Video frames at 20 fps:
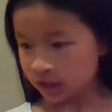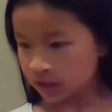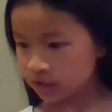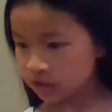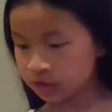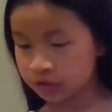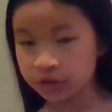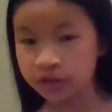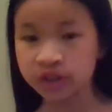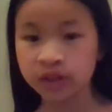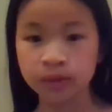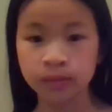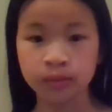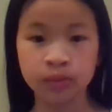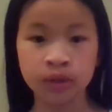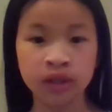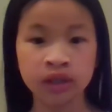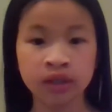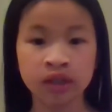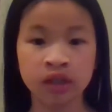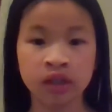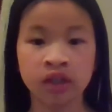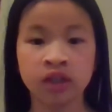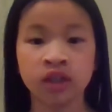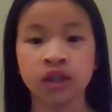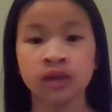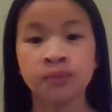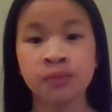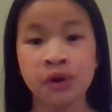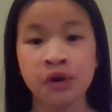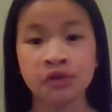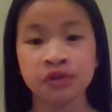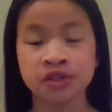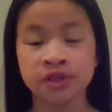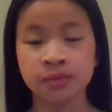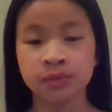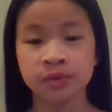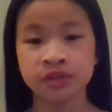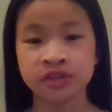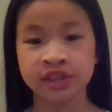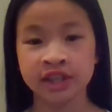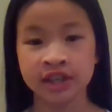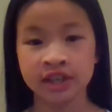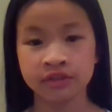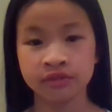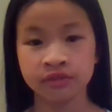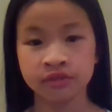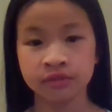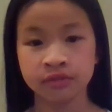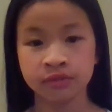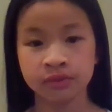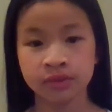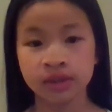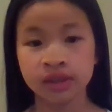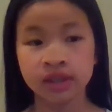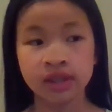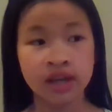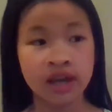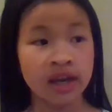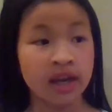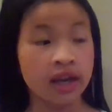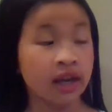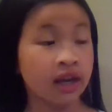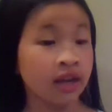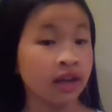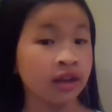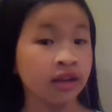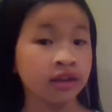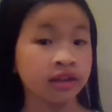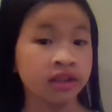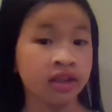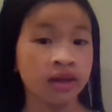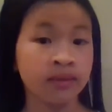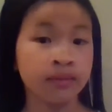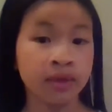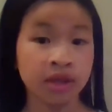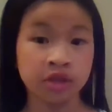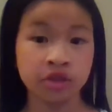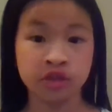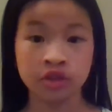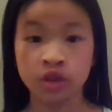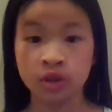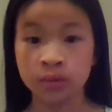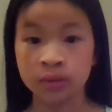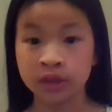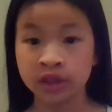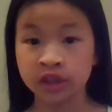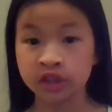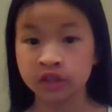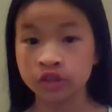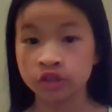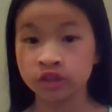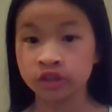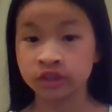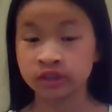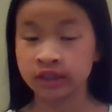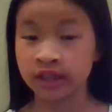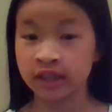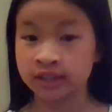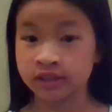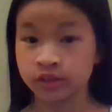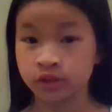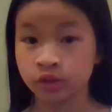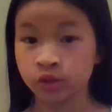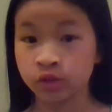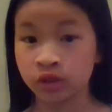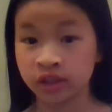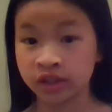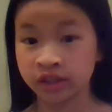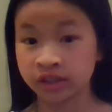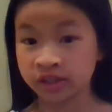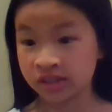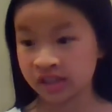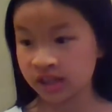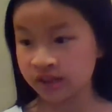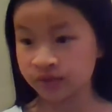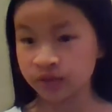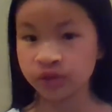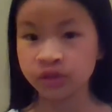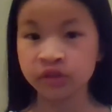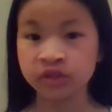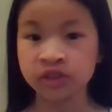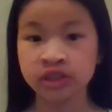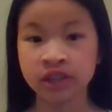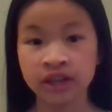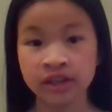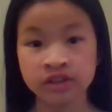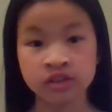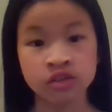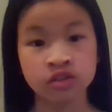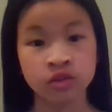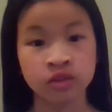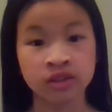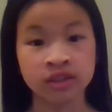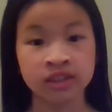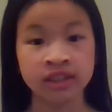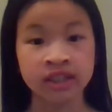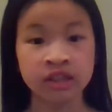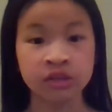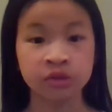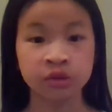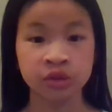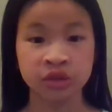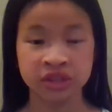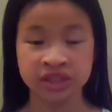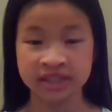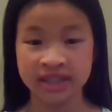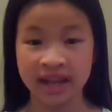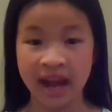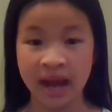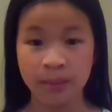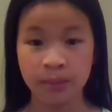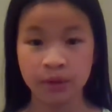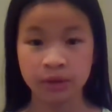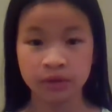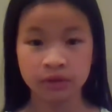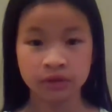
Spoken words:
So you can put your bow somewhere safe and make sure nobody uses it as a sword, because if you use it as a sword, then it will snap.